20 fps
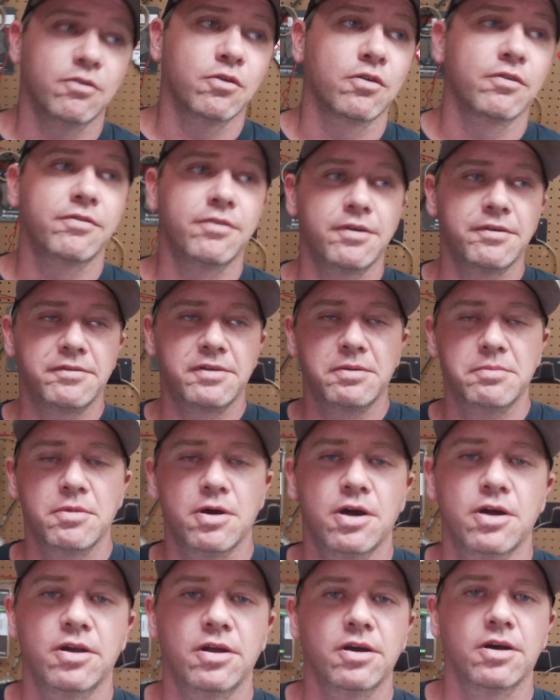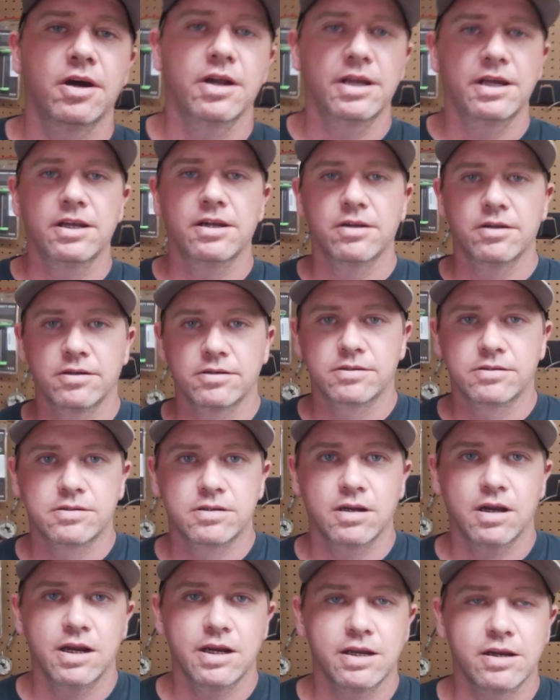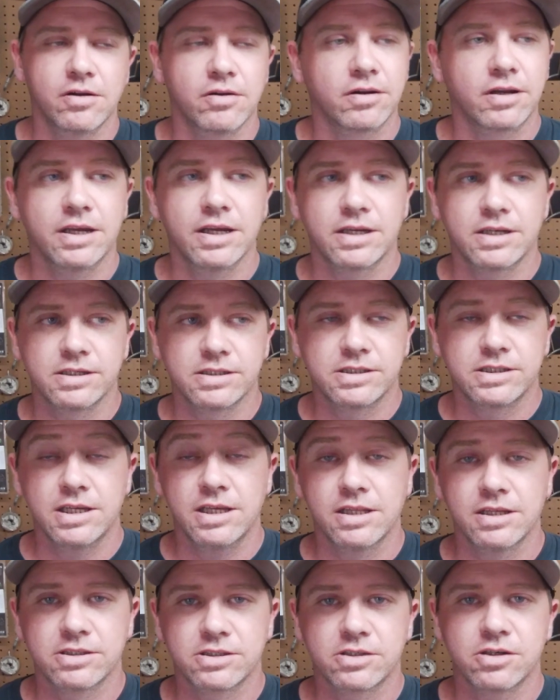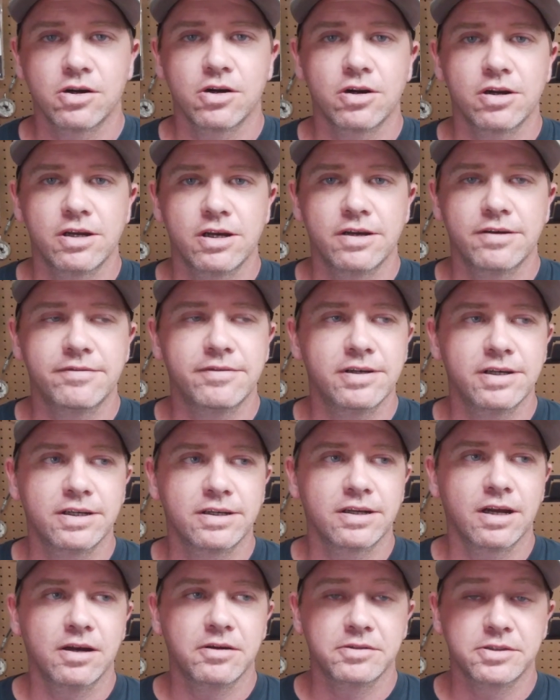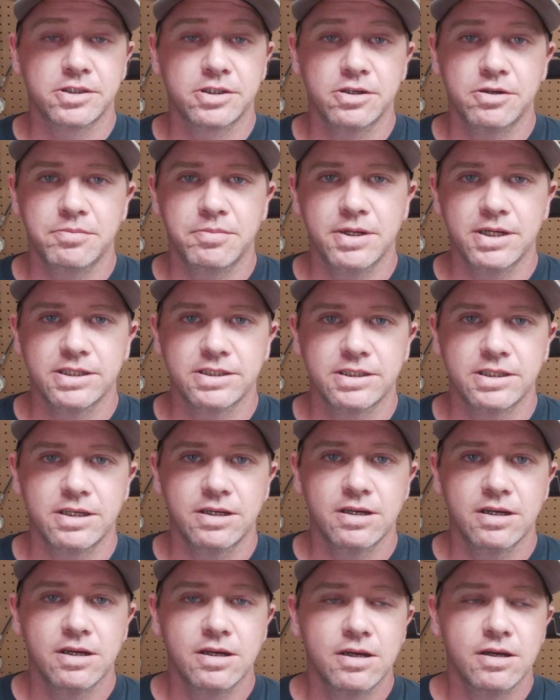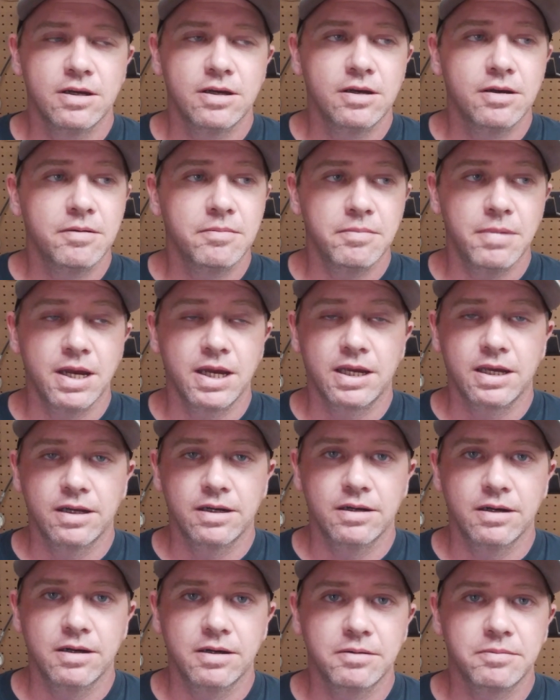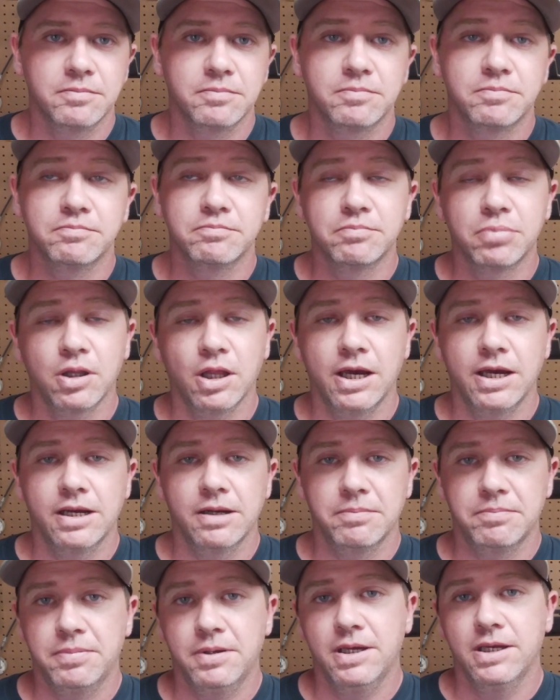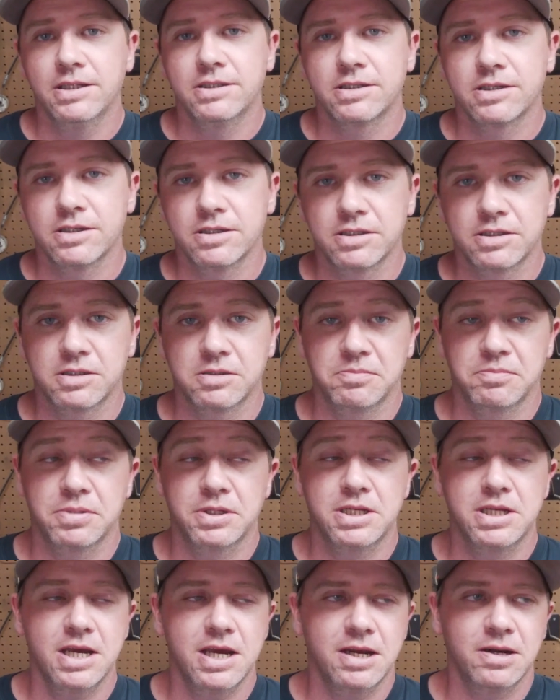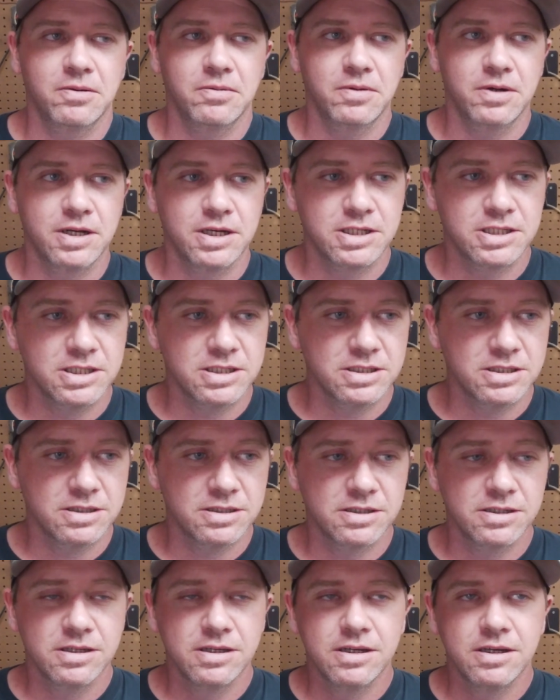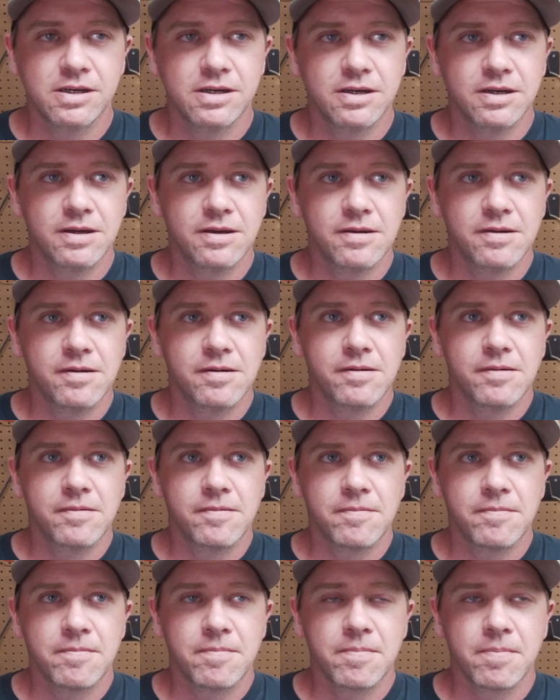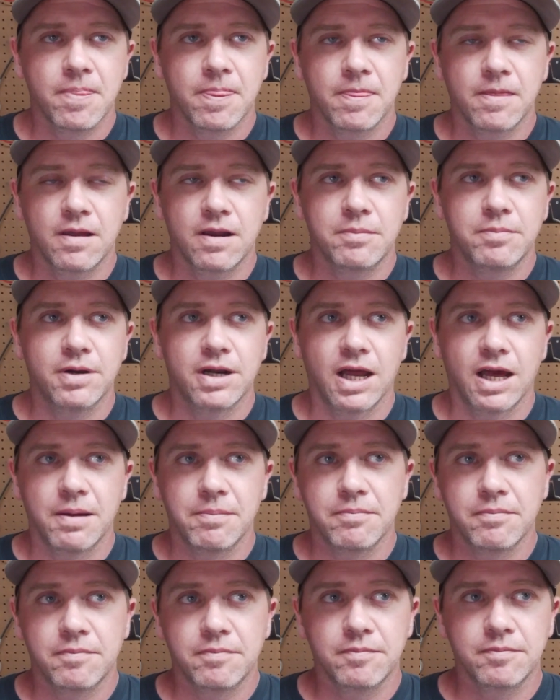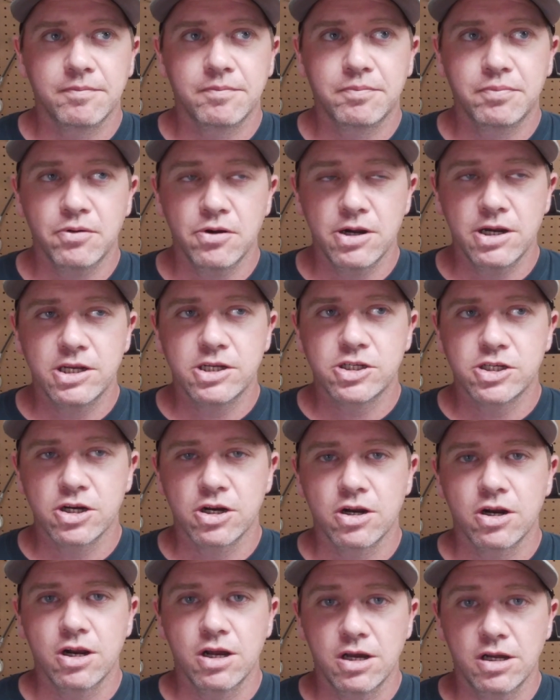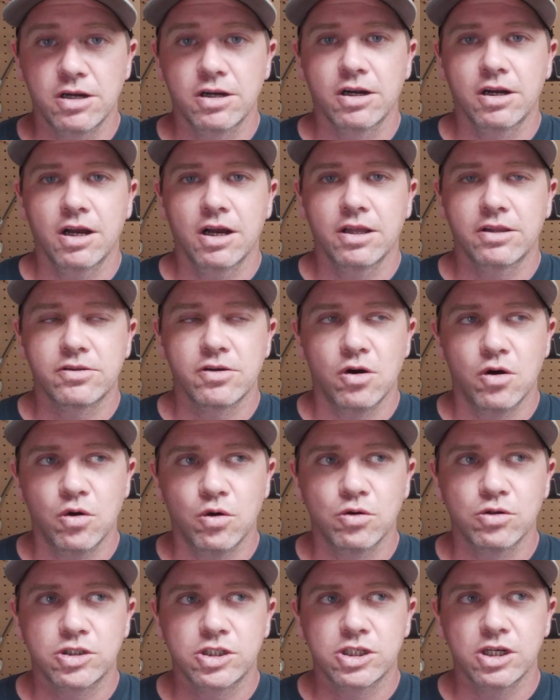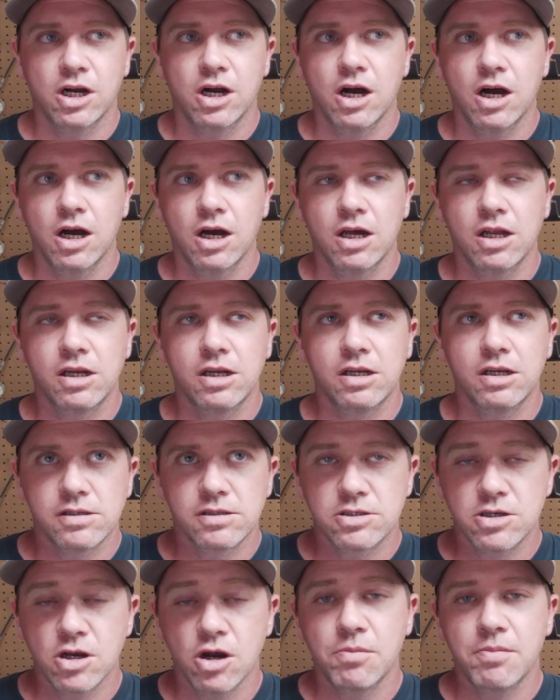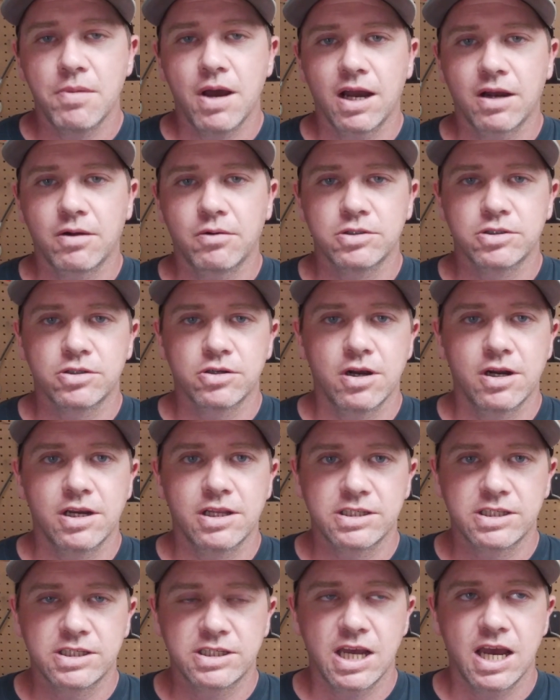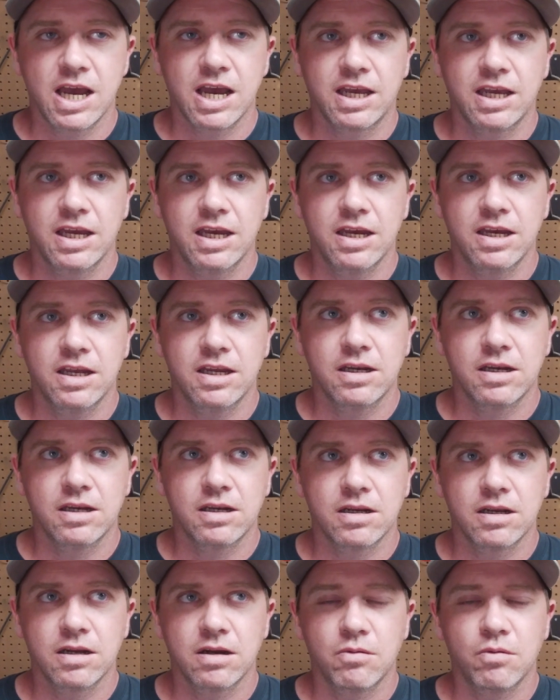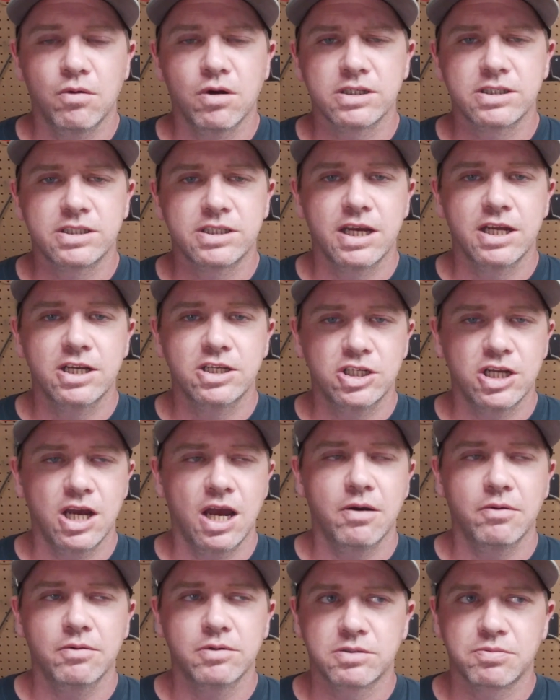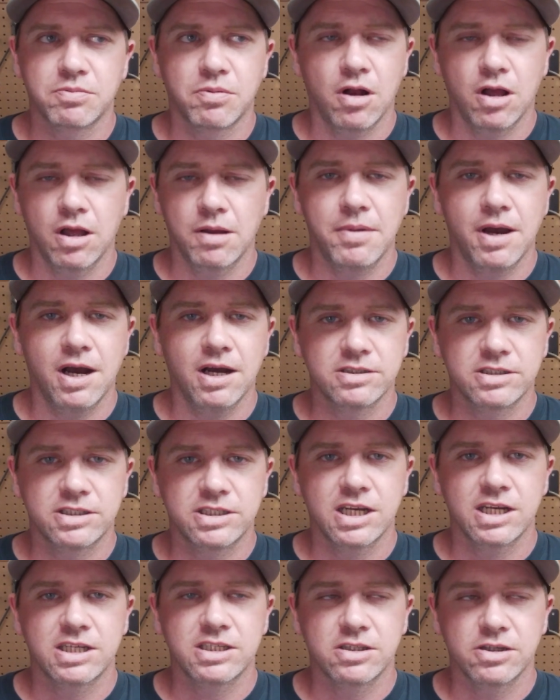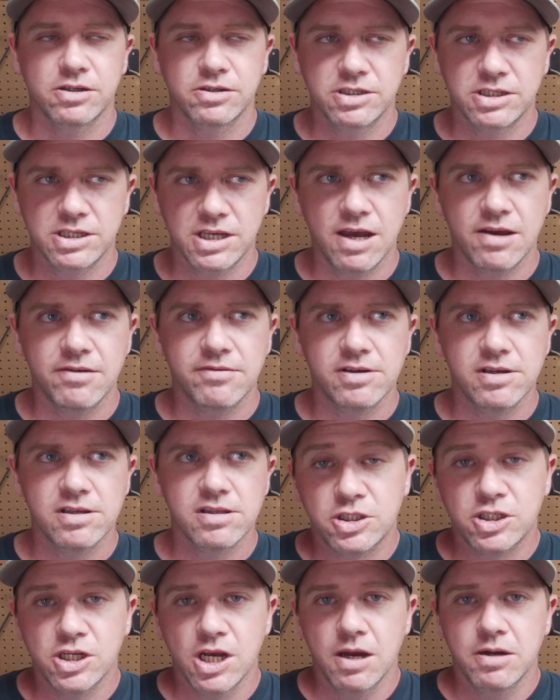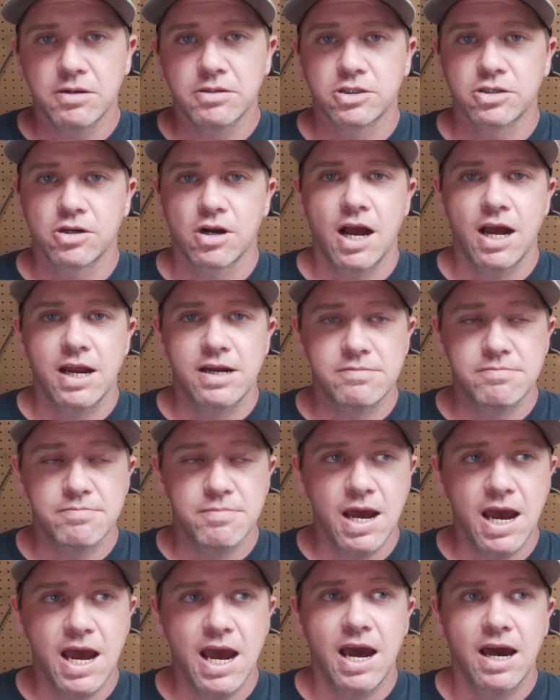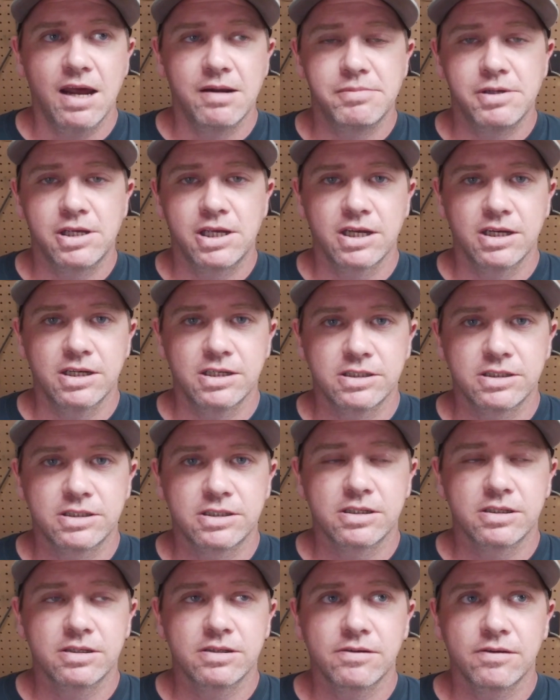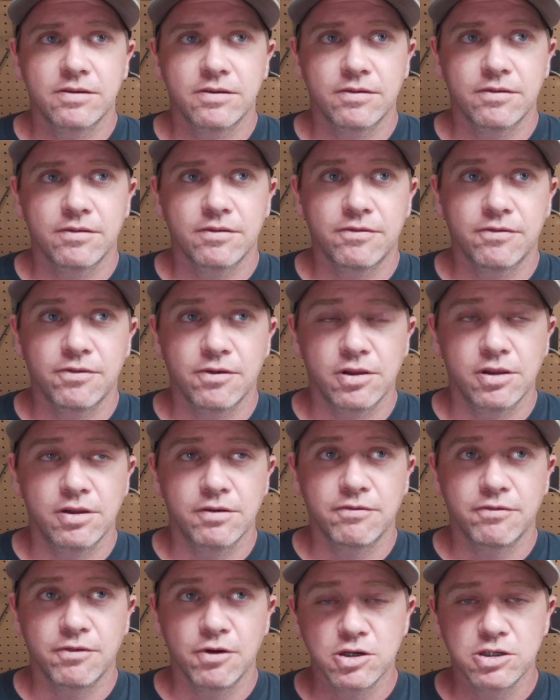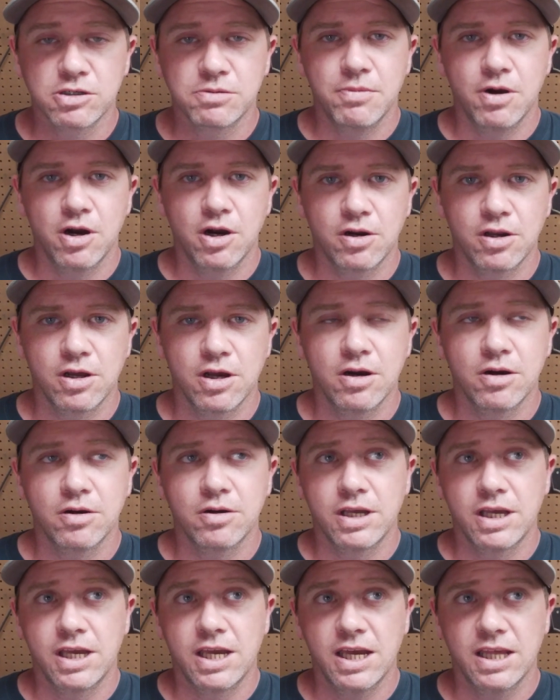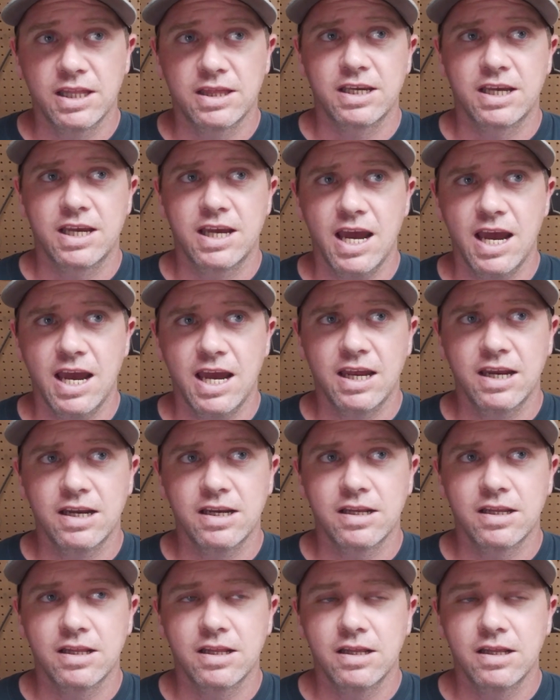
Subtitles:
450 moto, I didn't get to see the start of it. I was too busy making a plate of pizza and some potato wedges. But I'm pretty sure Hunter got the whole shot. Tomac was running 2nd. I want to say Jet was probably about 6th or 7th. Jet was riding mad because for the first moto, and he hit the gate,